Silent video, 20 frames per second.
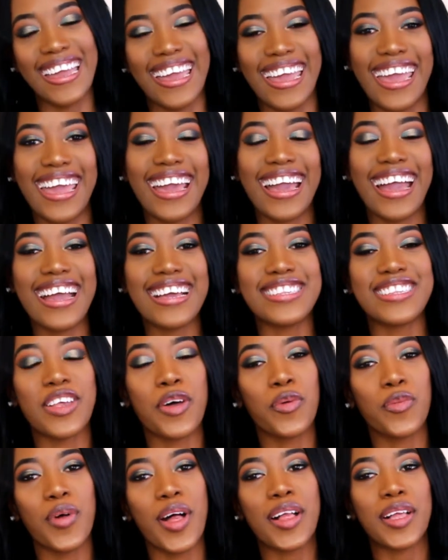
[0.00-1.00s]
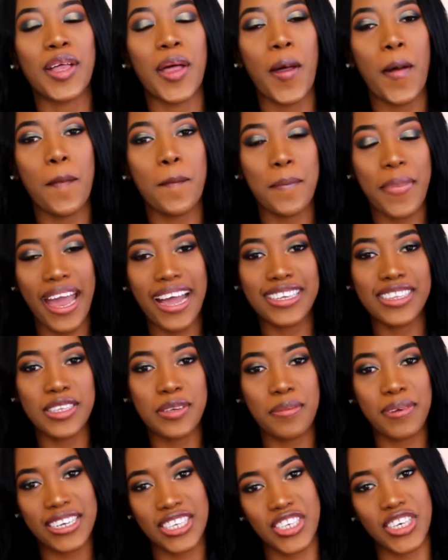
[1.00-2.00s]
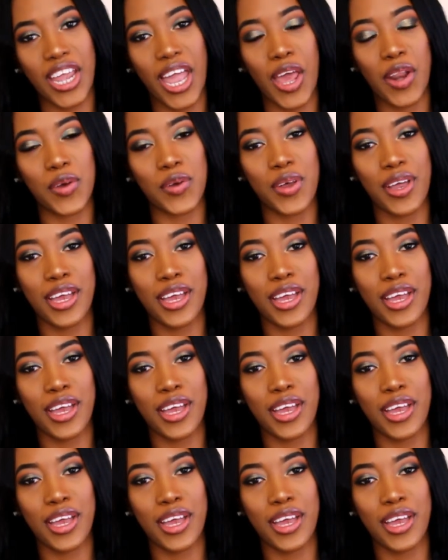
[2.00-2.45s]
Hey guys, welcome back to my channel,